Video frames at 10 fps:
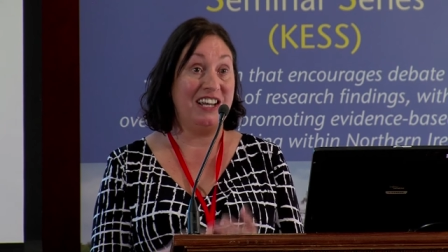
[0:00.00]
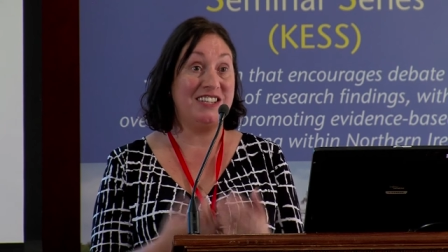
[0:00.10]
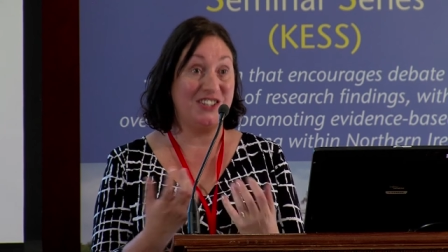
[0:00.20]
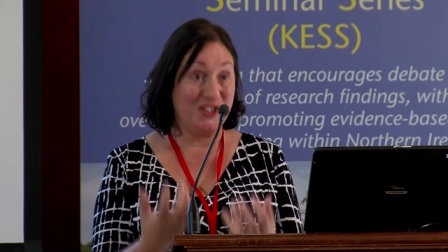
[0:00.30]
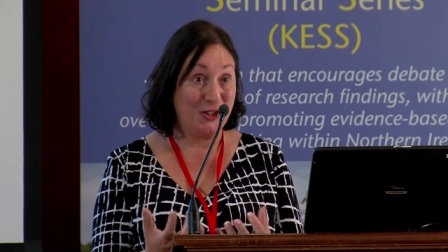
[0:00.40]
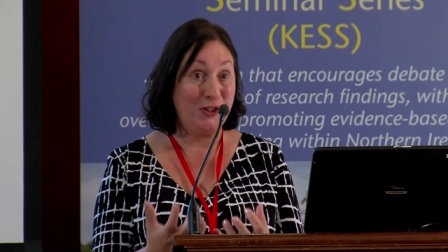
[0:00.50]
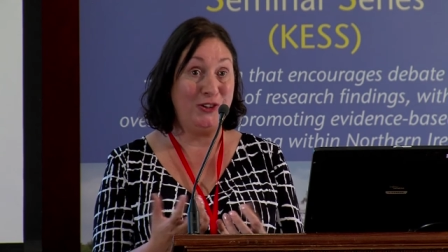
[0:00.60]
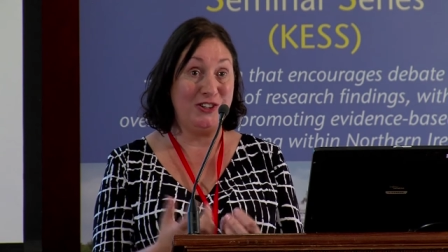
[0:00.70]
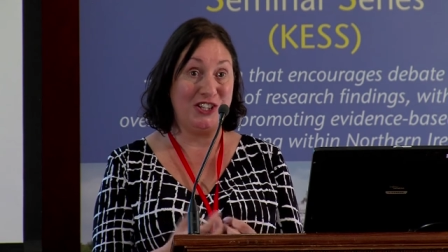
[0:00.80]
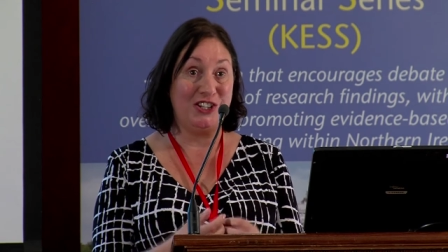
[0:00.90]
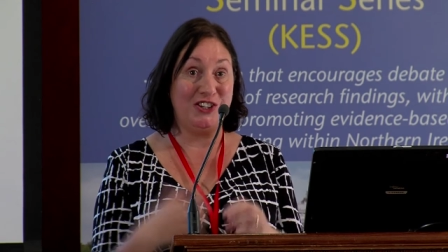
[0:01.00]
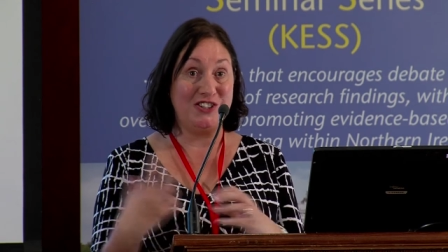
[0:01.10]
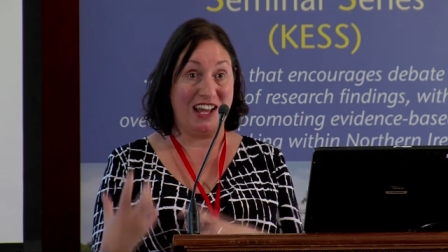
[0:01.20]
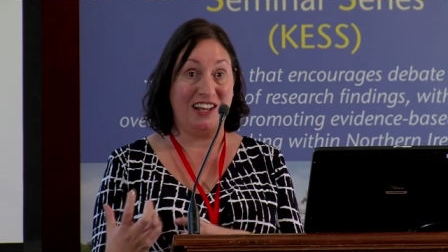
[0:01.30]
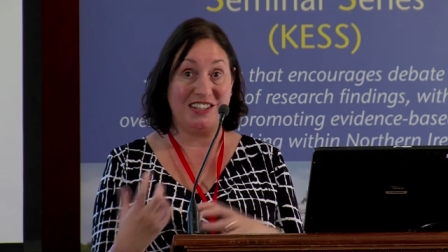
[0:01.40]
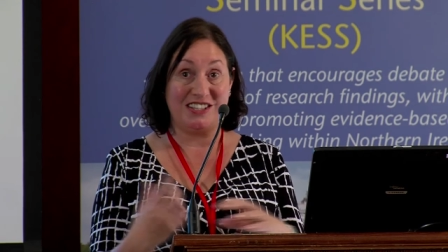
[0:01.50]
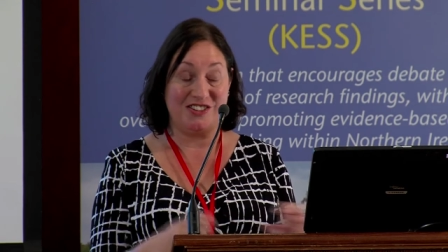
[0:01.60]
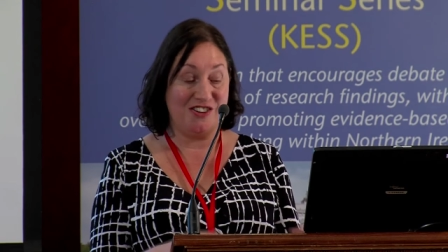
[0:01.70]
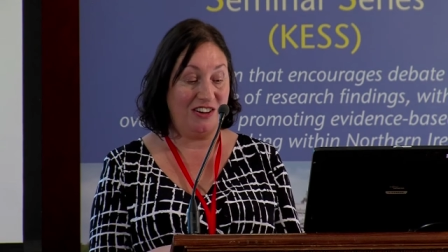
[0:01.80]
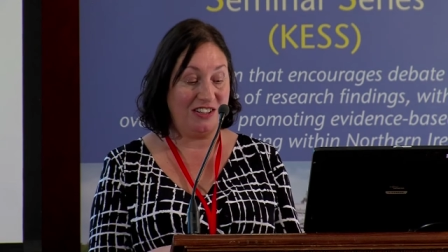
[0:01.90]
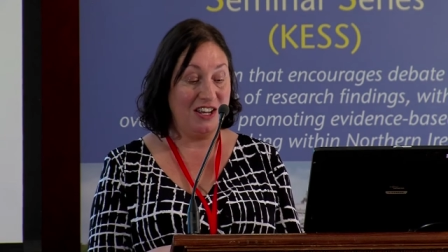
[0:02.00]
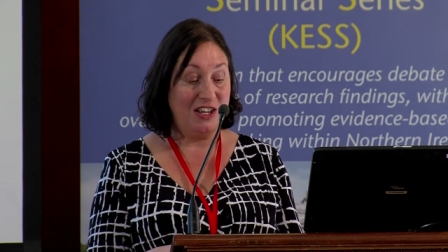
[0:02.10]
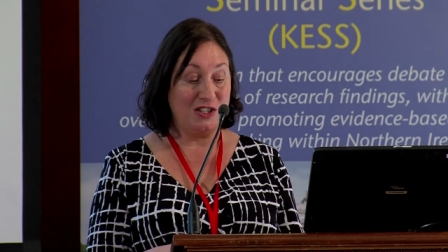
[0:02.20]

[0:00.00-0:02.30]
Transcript: it's a tool to use and it's not